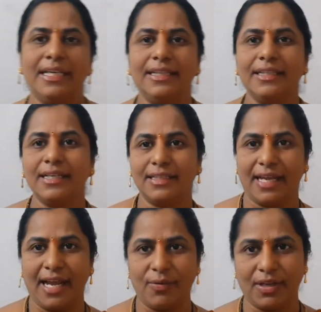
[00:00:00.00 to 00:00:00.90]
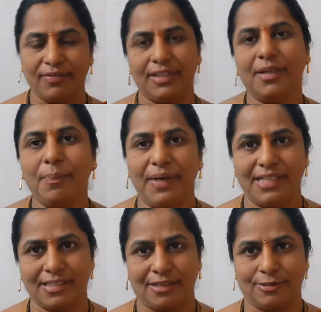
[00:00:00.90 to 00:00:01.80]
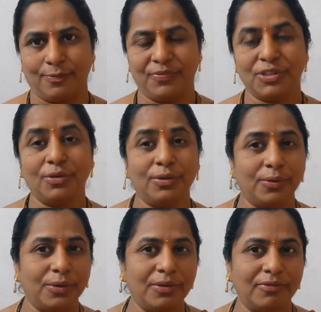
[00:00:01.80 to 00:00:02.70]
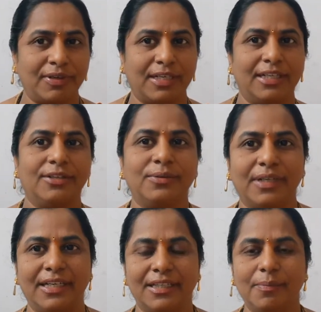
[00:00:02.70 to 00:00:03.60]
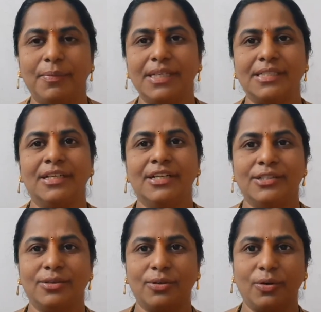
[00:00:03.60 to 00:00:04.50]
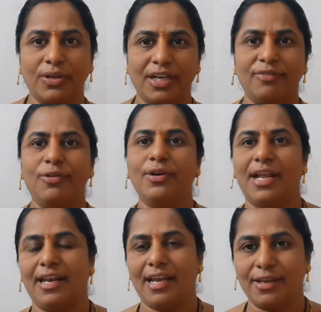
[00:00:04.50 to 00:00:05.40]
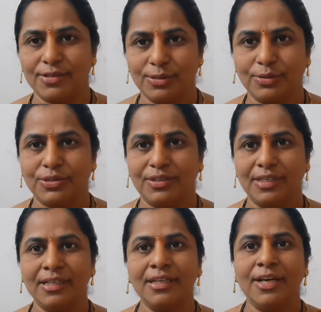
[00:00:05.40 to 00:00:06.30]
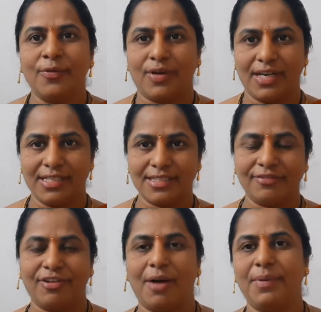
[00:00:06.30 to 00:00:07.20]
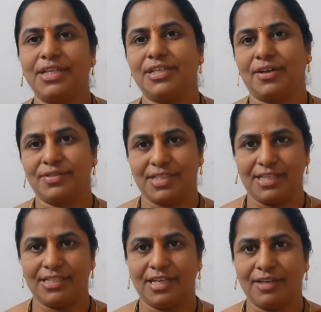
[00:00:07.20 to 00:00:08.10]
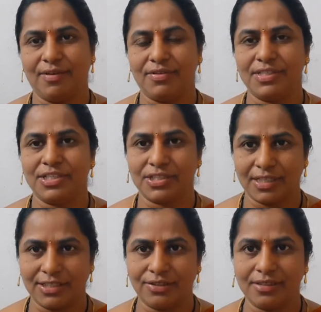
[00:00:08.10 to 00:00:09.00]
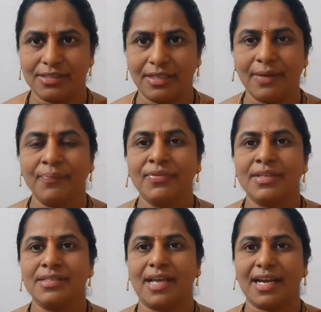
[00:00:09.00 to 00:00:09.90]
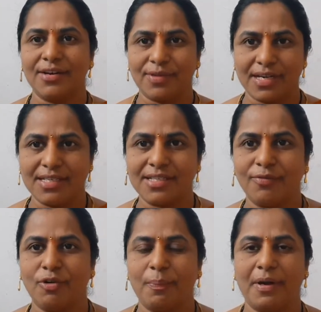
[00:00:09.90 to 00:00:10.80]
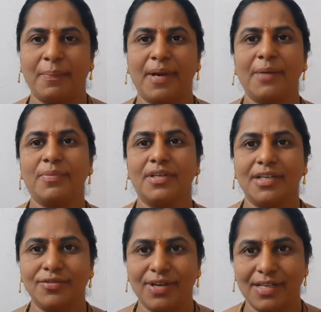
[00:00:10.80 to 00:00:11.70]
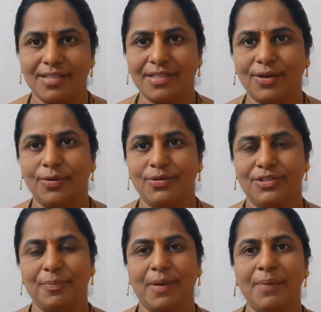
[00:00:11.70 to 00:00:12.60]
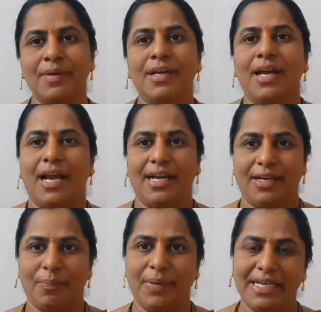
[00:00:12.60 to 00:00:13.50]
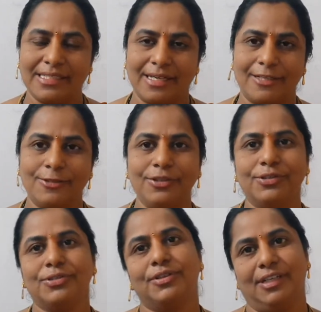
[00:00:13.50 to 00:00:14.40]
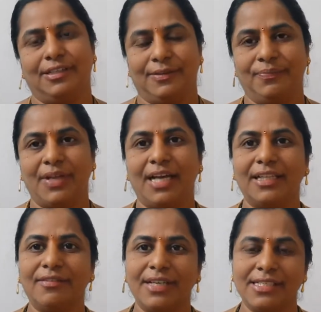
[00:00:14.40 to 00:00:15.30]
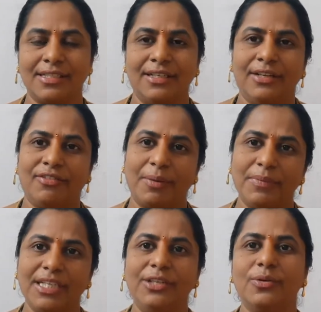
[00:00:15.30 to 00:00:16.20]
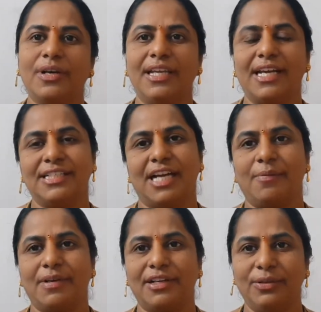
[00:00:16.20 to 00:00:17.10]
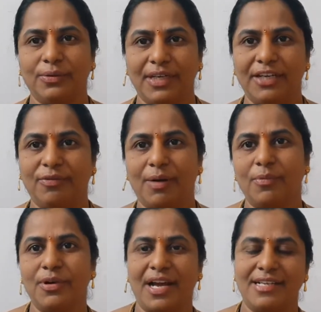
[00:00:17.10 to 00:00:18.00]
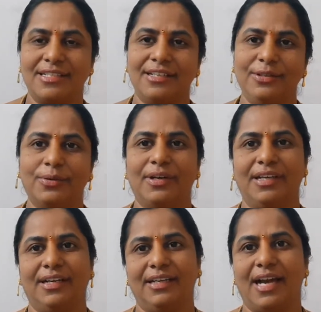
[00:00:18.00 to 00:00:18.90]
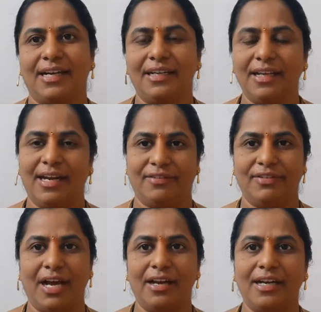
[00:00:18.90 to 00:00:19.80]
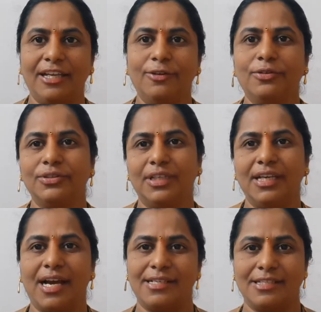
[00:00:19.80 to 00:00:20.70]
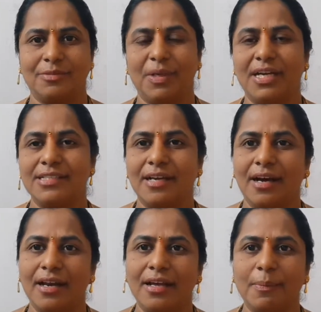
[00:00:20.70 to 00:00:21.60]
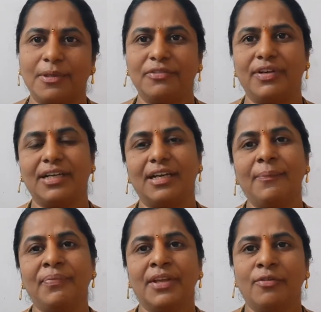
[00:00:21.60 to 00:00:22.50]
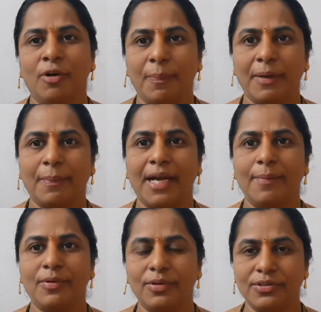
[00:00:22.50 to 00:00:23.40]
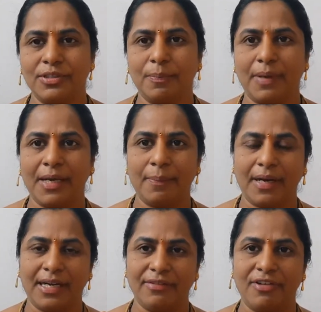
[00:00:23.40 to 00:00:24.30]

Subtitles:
in that they have given the beats also, so don't forget to read the beats. So total 4 LAQs you should learn. One is the formation of stationary waves in stretched string, second one is the open pipe, third one is the closed pipe, and the beats also you should learn. Otherwise, from the nuclei chapter you read one more answer, nuclear reactor, enough. Already you know 3 answers because all are perfect in open pipe, closed pipe, and